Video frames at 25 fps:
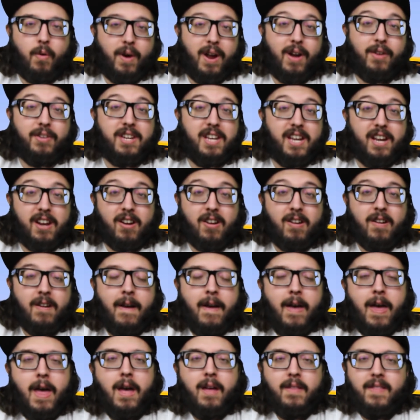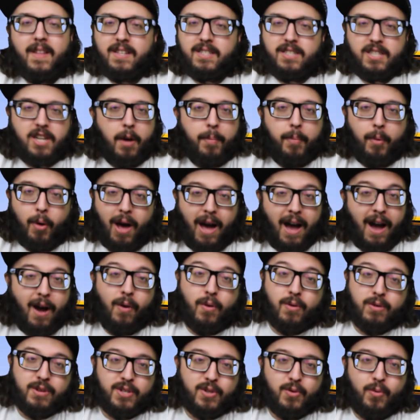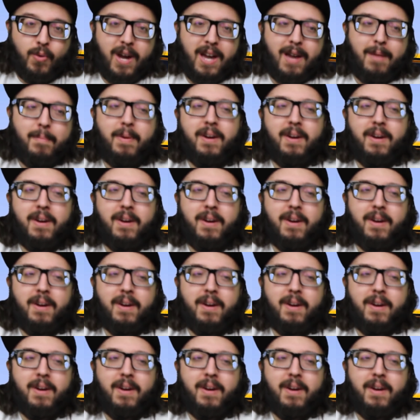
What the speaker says: around here. That's a couple hours away.